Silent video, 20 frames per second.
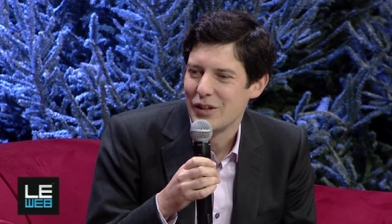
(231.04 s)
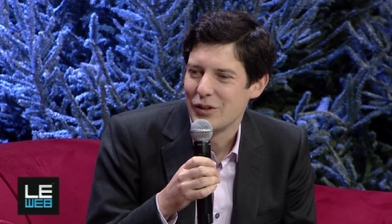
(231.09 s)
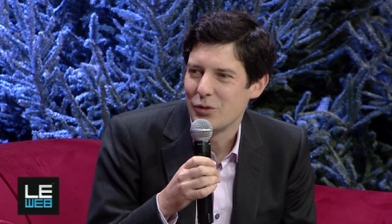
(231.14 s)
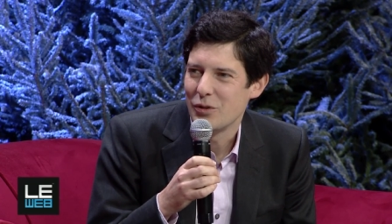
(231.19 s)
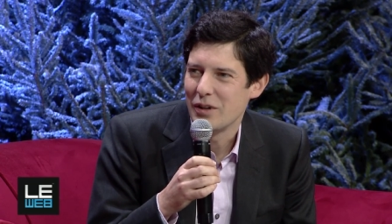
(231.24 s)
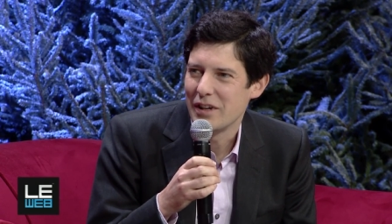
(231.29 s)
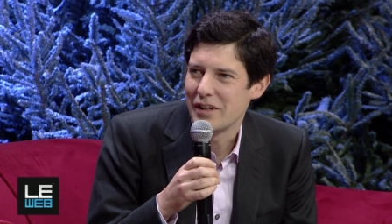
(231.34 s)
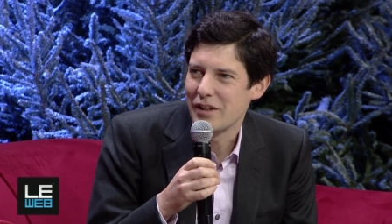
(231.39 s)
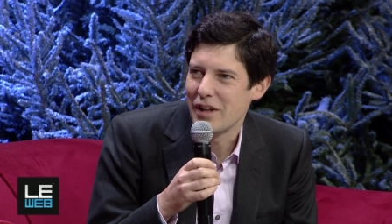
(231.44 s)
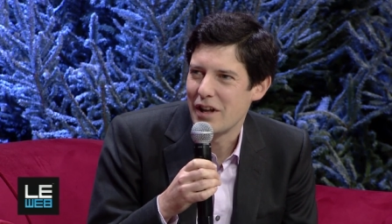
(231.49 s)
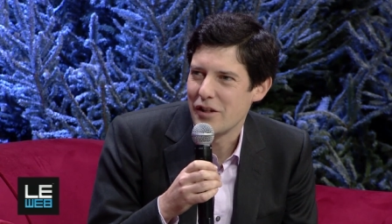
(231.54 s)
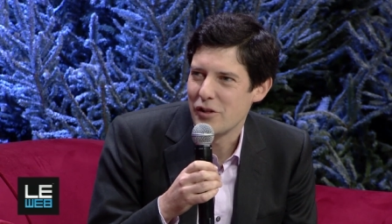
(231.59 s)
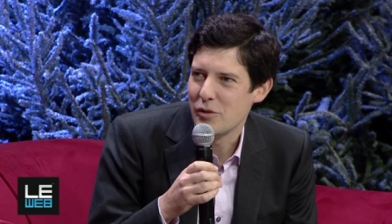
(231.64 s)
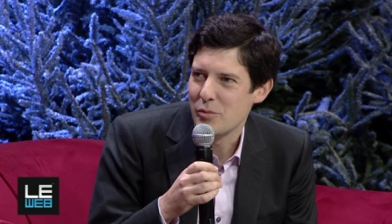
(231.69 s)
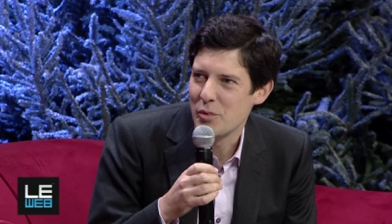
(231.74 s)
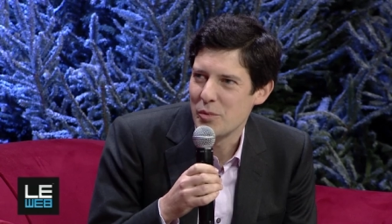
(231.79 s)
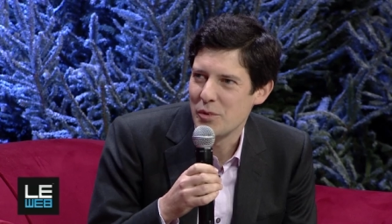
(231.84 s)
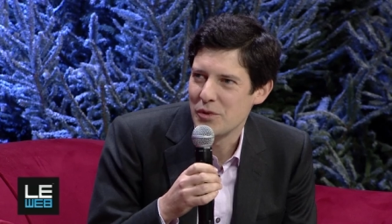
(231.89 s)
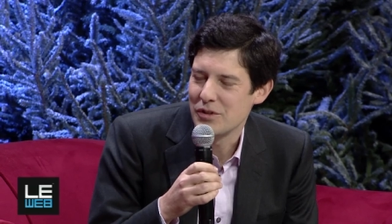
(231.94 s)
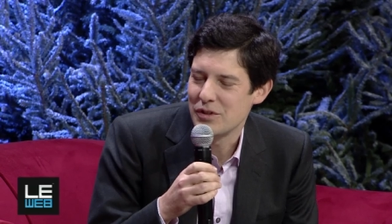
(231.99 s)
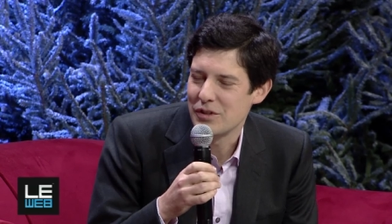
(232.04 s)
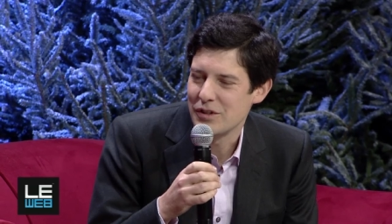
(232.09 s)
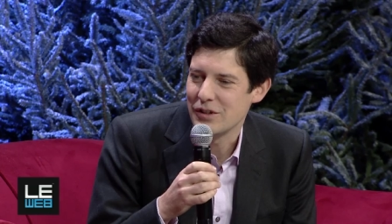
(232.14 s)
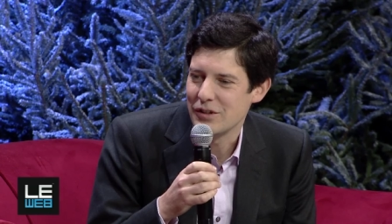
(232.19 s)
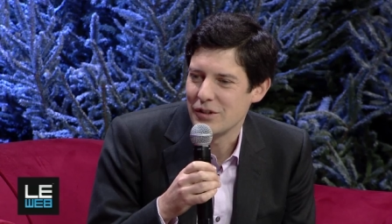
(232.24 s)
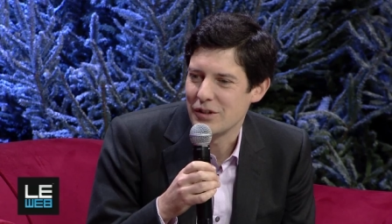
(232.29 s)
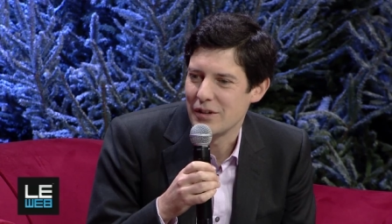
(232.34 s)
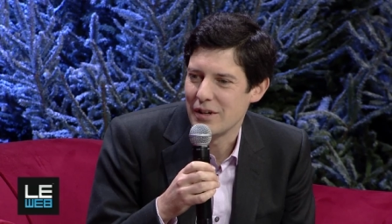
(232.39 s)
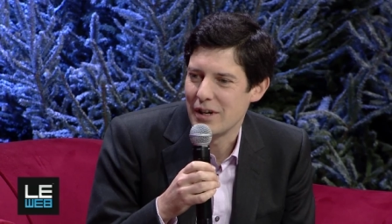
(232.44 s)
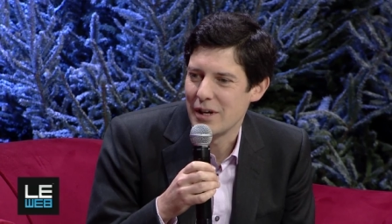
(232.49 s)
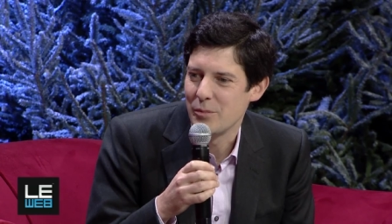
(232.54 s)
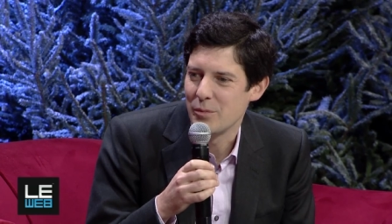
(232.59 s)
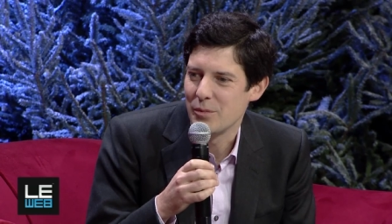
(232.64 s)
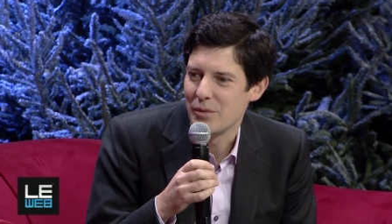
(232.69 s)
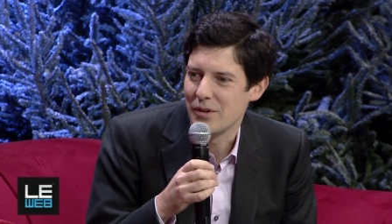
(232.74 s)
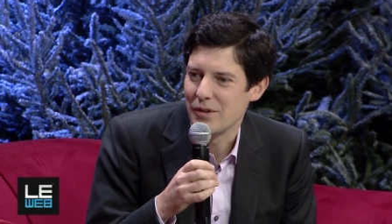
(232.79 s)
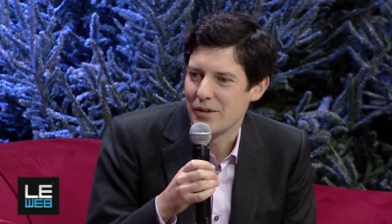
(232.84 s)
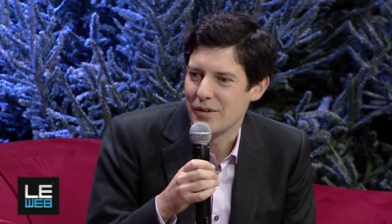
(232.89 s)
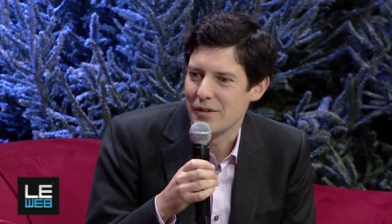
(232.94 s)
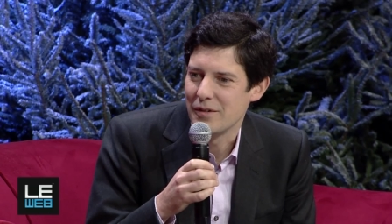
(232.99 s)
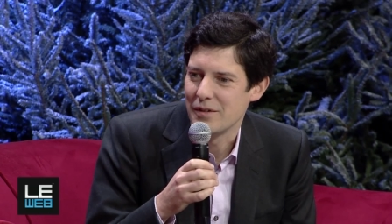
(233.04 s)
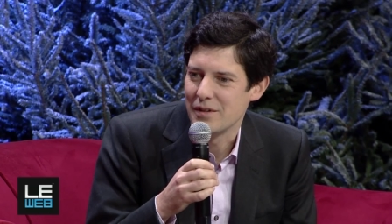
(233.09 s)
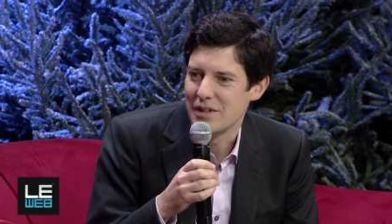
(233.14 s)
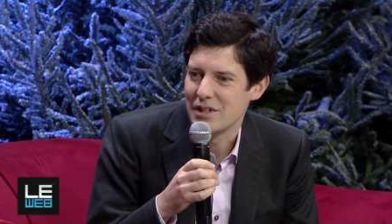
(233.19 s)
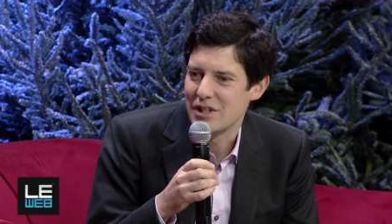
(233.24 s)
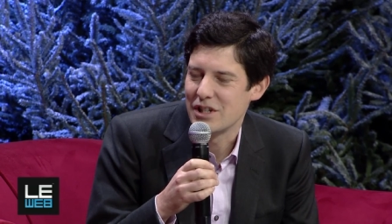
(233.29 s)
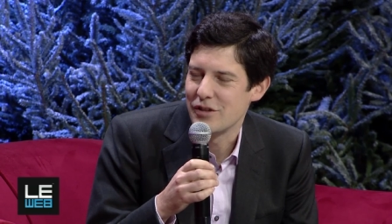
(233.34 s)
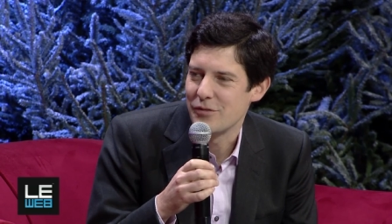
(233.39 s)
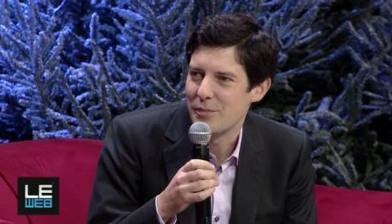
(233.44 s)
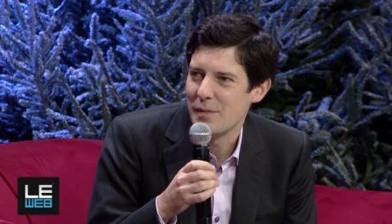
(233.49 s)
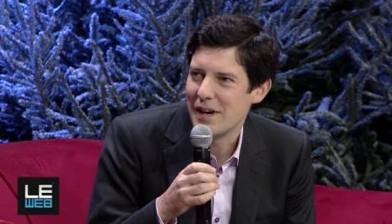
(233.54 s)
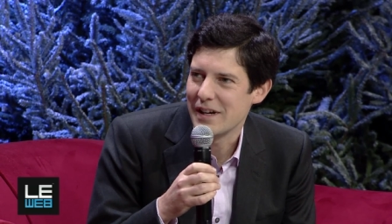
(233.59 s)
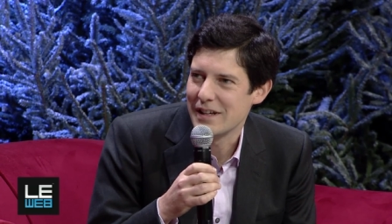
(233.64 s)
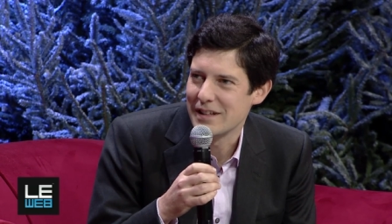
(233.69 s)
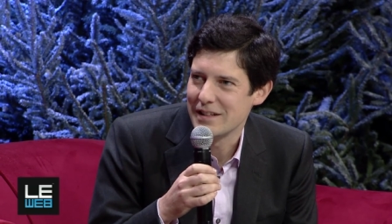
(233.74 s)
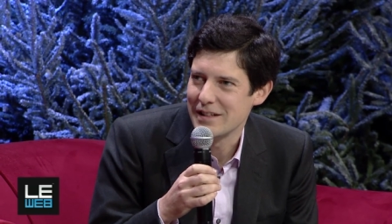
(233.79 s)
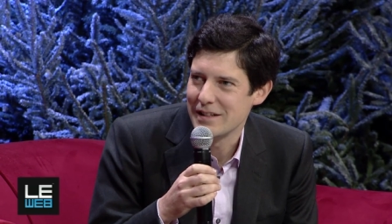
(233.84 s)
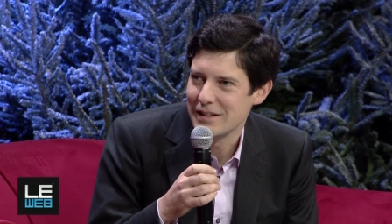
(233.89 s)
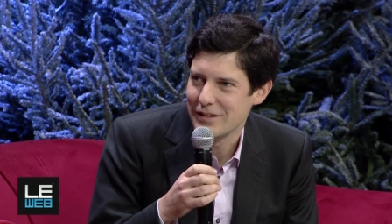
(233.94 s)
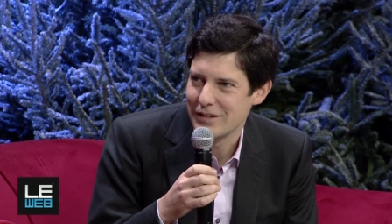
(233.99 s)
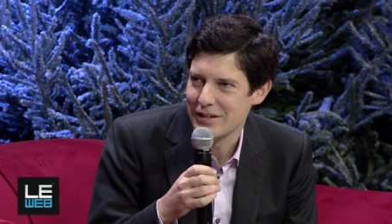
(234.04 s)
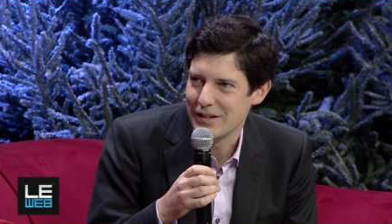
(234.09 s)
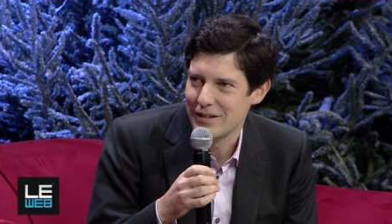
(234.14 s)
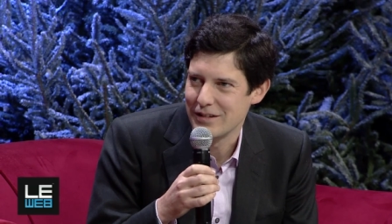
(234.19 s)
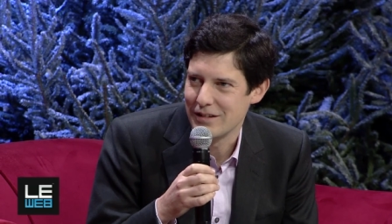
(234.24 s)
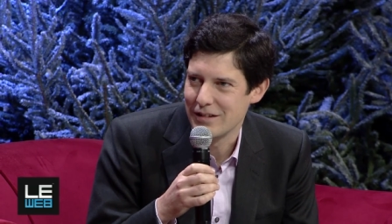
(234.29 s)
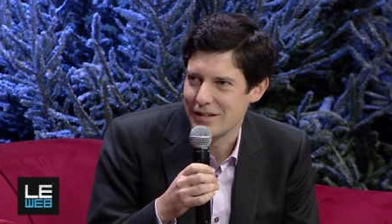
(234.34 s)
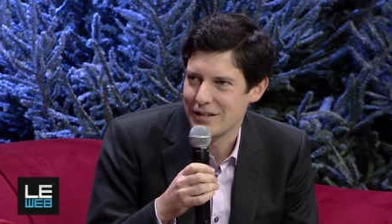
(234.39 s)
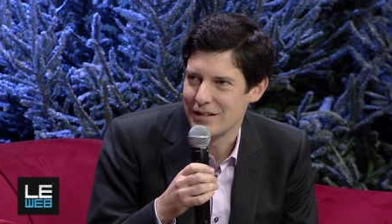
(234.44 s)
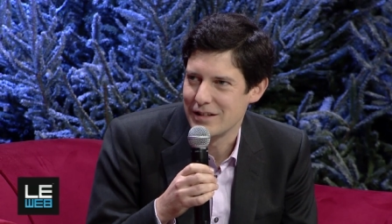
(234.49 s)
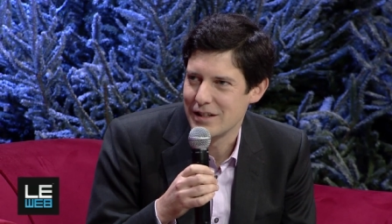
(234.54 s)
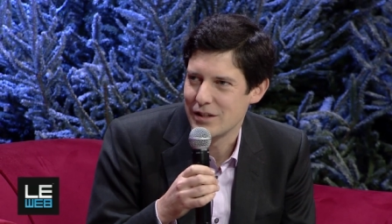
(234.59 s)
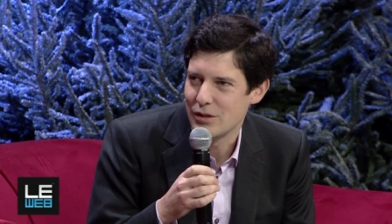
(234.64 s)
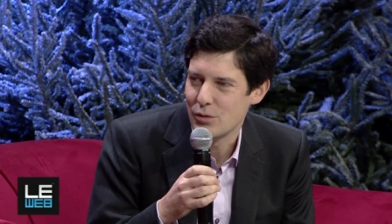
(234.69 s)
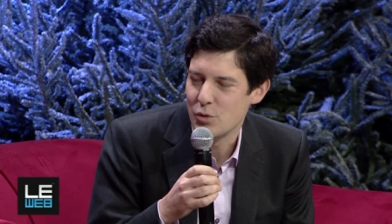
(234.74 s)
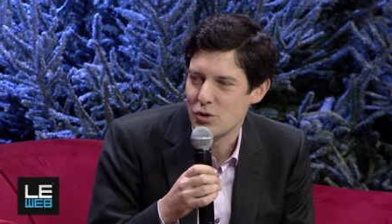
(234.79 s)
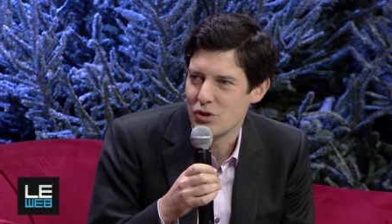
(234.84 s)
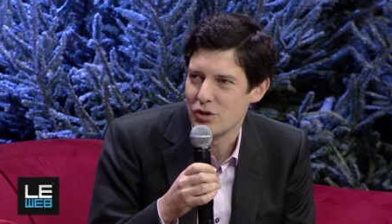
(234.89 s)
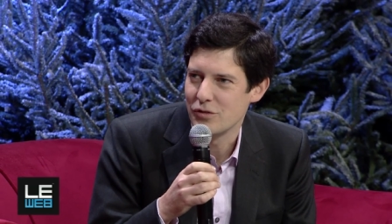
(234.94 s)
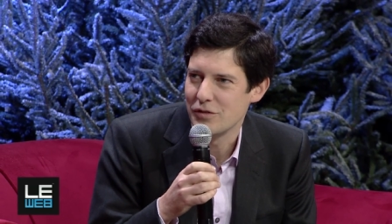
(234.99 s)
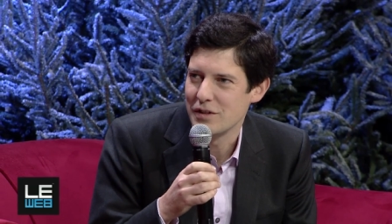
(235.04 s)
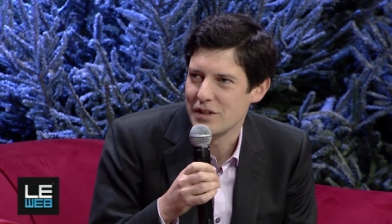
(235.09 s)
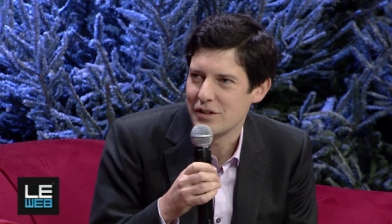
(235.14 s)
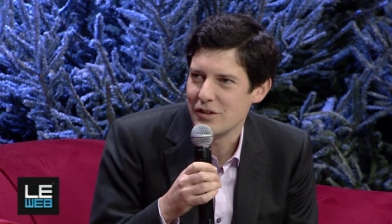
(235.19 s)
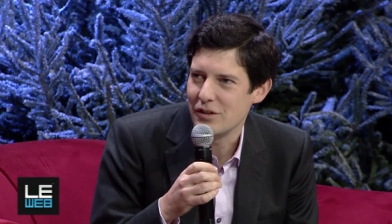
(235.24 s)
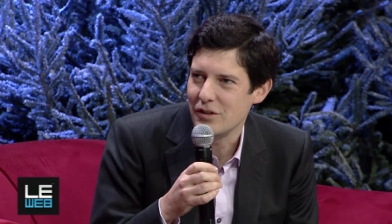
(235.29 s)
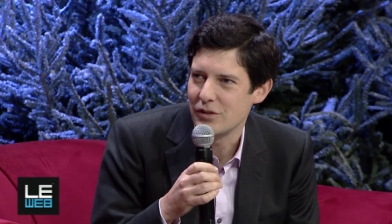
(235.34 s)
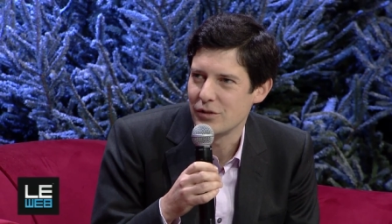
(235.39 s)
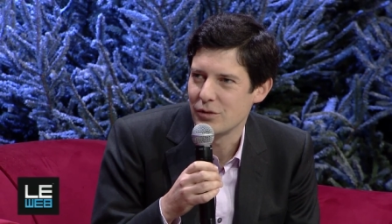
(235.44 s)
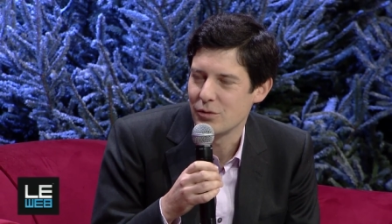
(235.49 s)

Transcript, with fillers: So at, at, the moment, uh, I'm uh, chief marketing and, and, distribution officer.